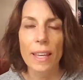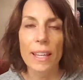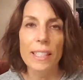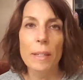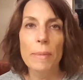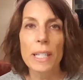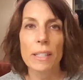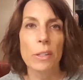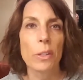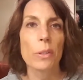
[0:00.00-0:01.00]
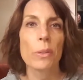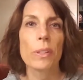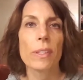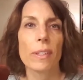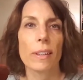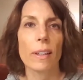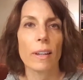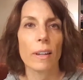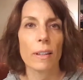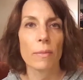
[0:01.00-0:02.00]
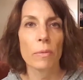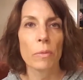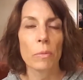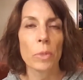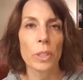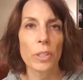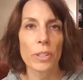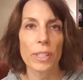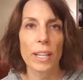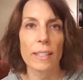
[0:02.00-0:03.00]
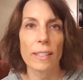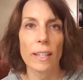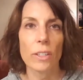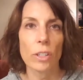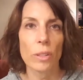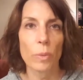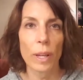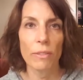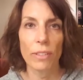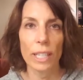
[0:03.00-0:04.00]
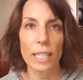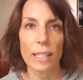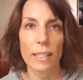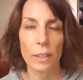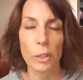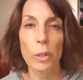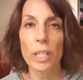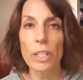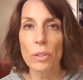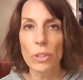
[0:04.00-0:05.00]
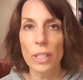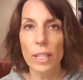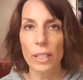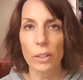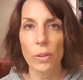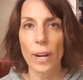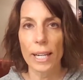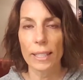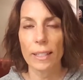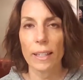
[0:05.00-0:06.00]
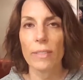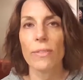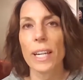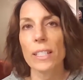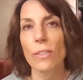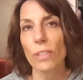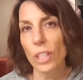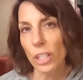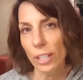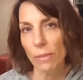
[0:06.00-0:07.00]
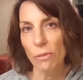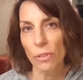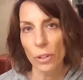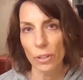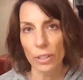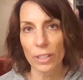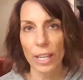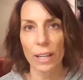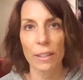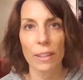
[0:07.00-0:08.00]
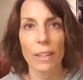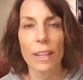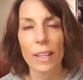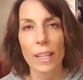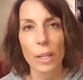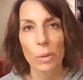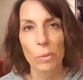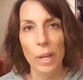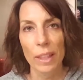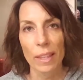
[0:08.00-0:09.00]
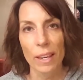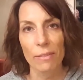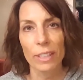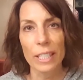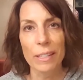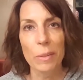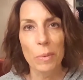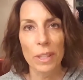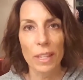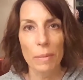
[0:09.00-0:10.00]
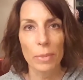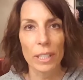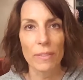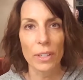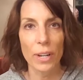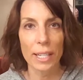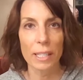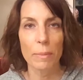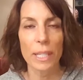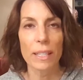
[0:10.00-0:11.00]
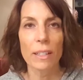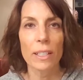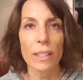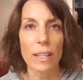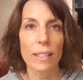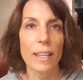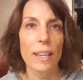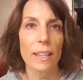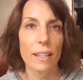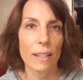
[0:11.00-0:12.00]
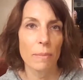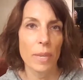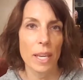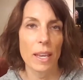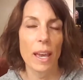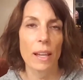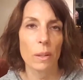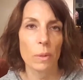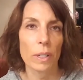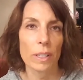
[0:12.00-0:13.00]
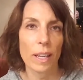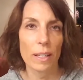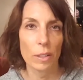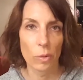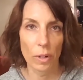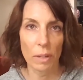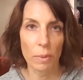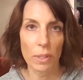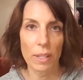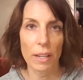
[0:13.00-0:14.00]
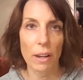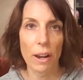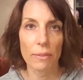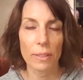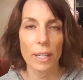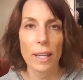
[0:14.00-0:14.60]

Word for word: The estimates used on realtor sites such as Redfin and Zillow are usually incorrect. In fact, if you look further down when they've listed what they believe their estimates are, they say it can be anywhere 10 to 20% off.